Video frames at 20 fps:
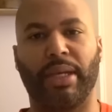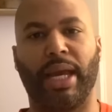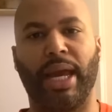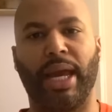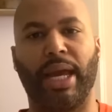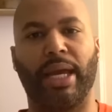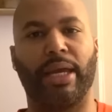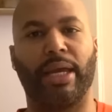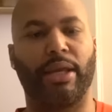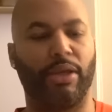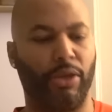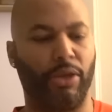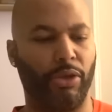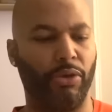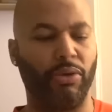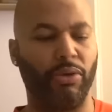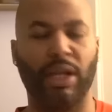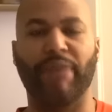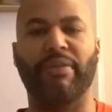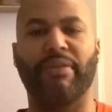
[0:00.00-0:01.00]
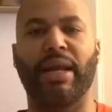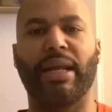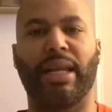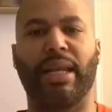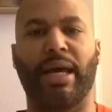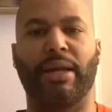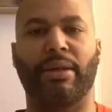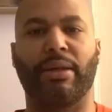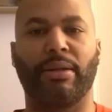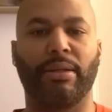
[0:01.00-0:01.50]
Hey, you live in
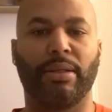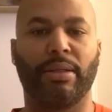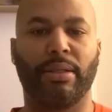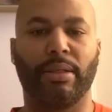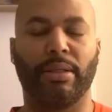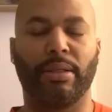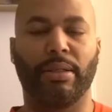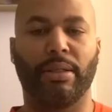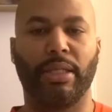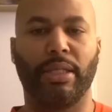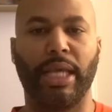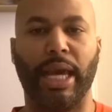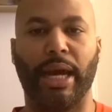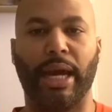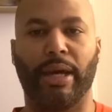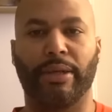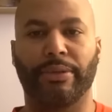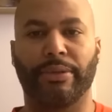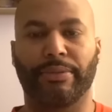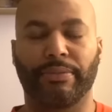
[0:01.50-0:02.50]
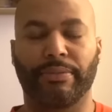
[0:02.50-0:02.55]
Atlanta? Yeah.